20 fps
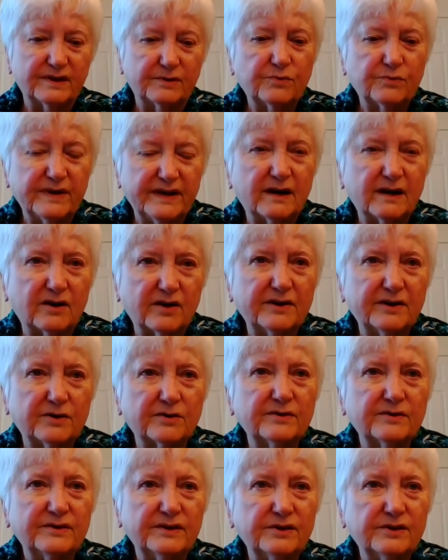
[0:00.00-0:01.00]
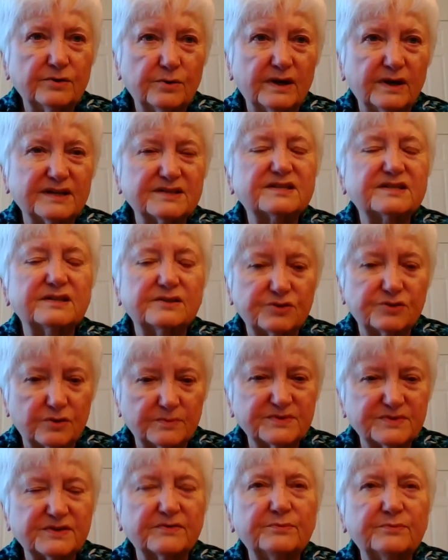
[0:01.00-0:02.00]
than we are here in the US in
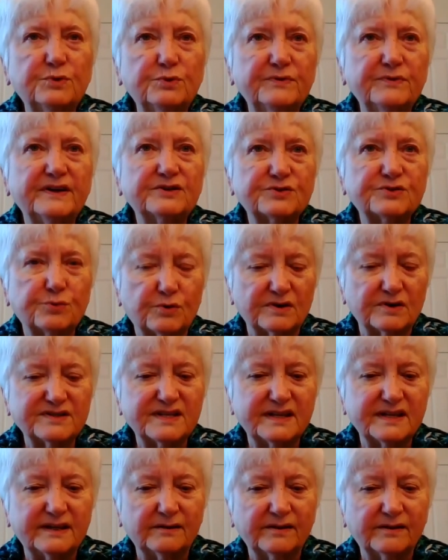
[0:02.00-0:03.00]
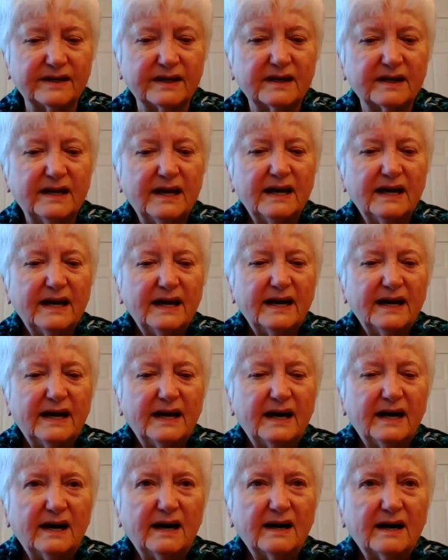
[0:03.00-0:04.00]
terms of moving towards healing.
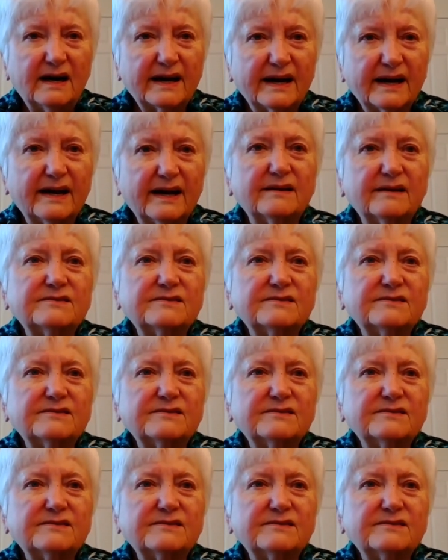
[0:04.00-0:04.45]
So